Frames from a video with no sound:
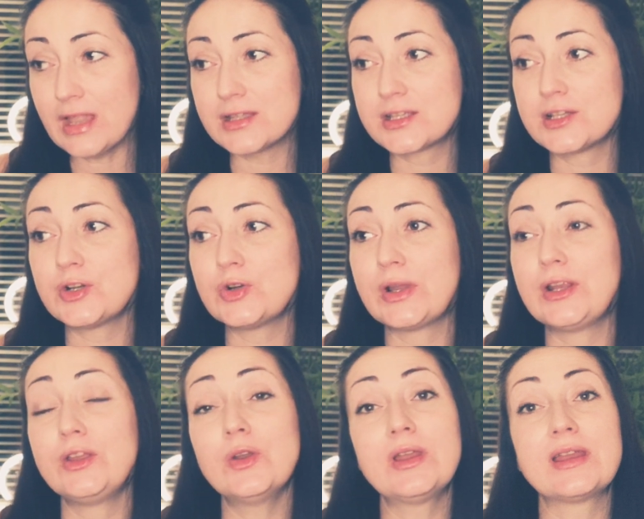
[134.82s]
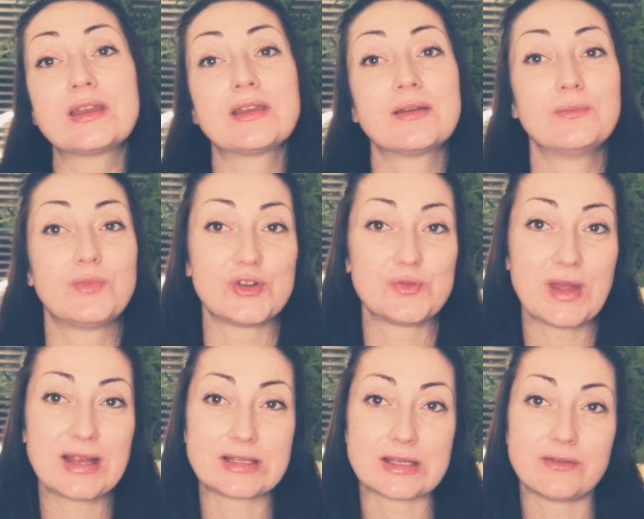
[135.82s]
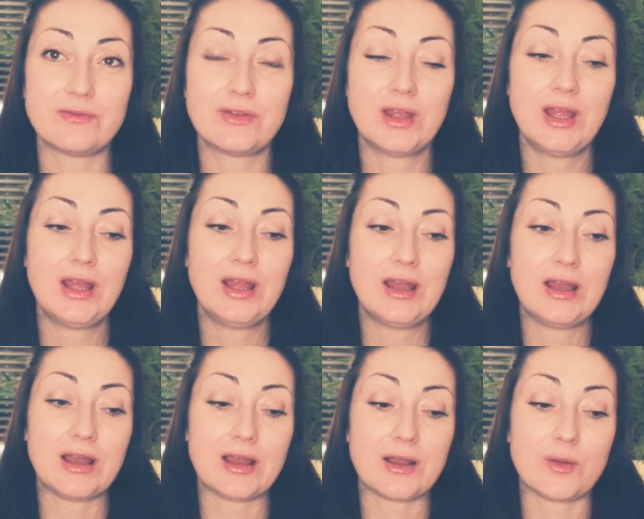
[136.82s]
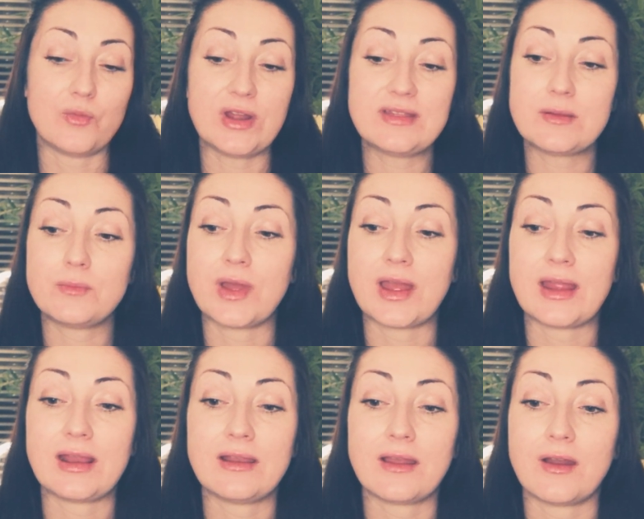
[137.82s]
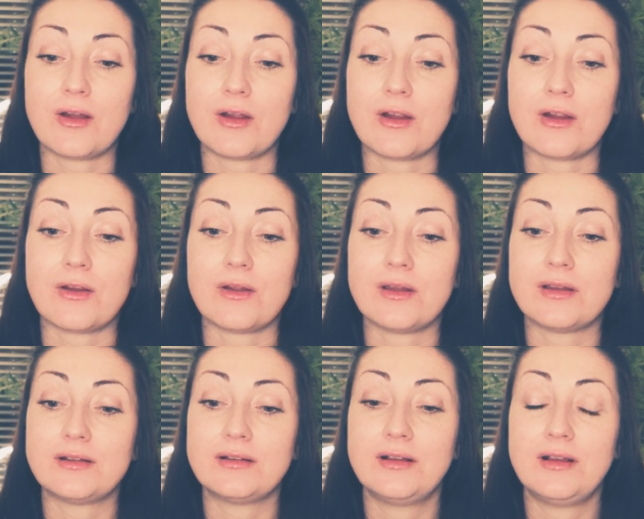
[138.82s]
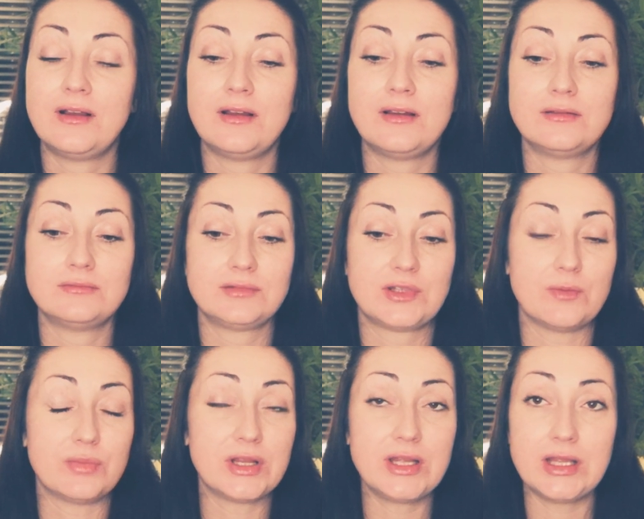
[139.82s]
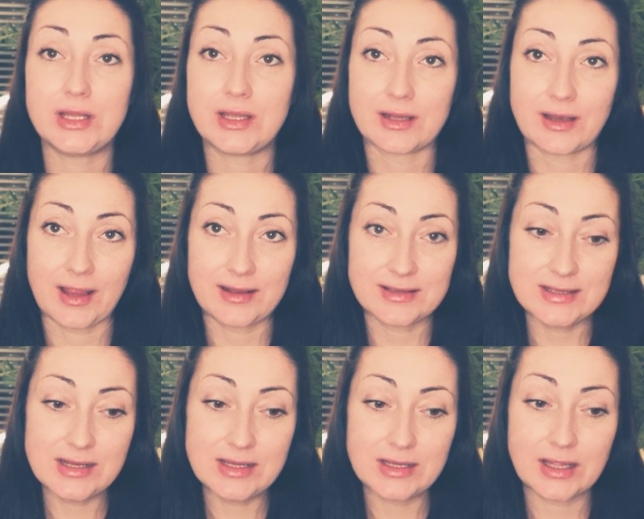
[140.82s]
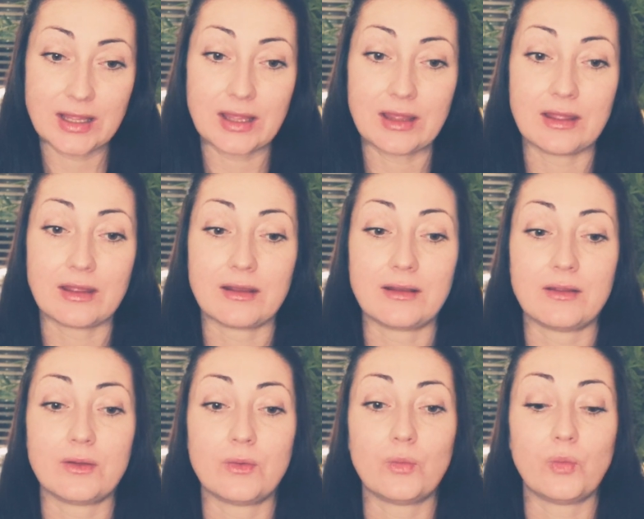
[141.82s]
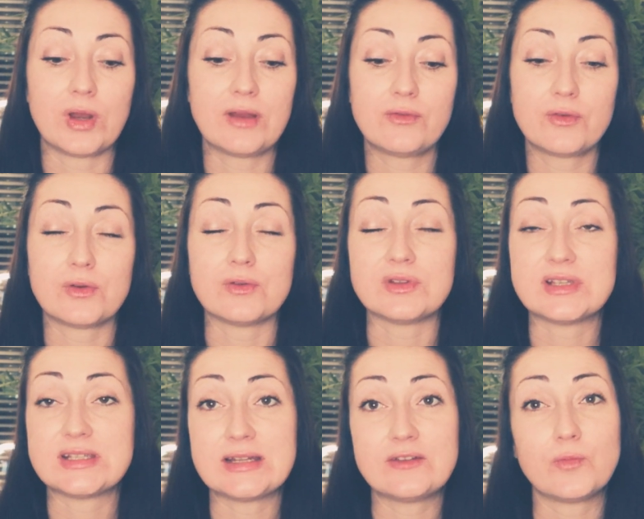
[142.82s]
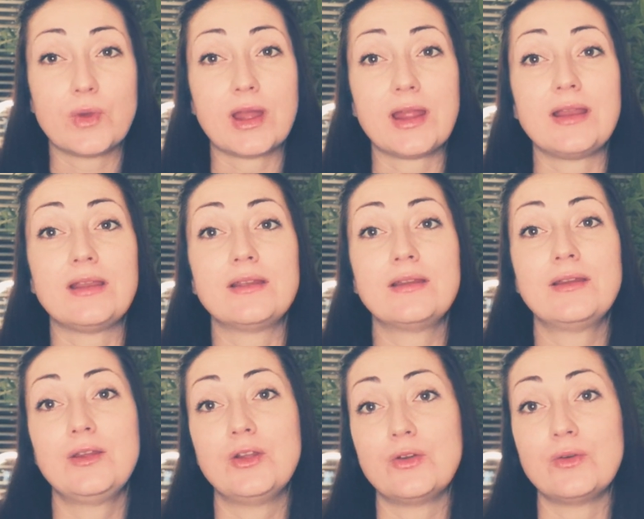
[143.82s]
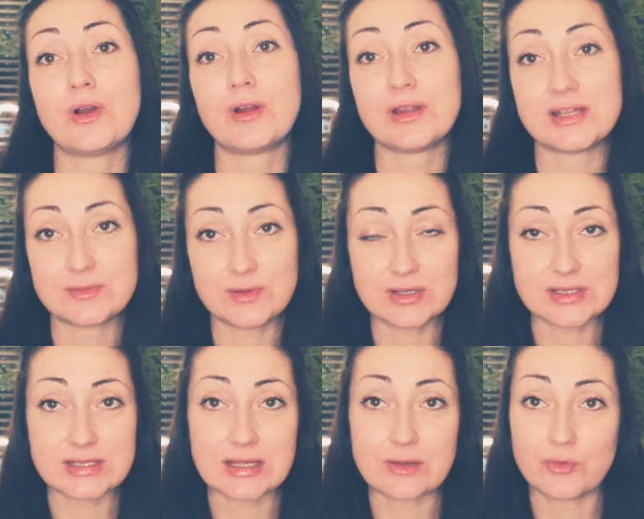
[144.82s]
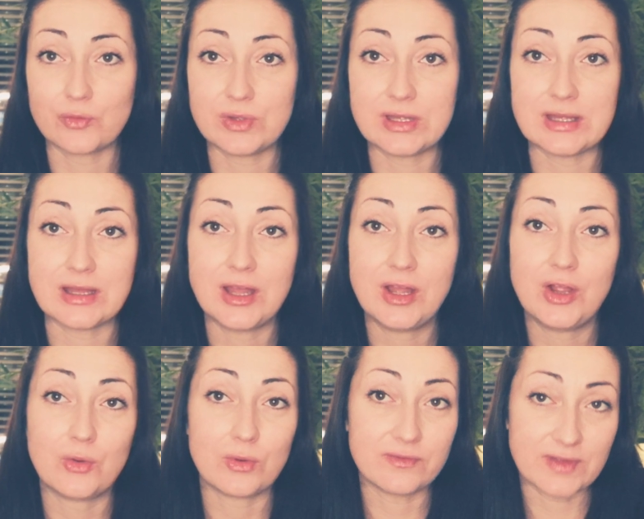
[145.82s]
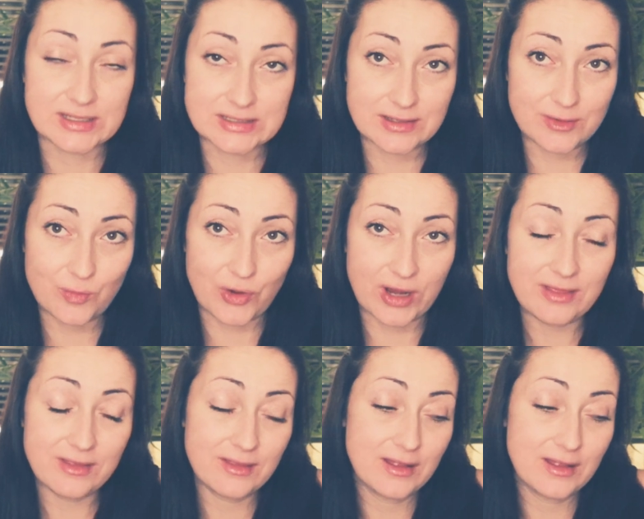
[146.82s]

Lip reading: So, in a yogic perspective, breath and mind are completely connected, and whatever state of mind you are experiencing will be reflected in your breath,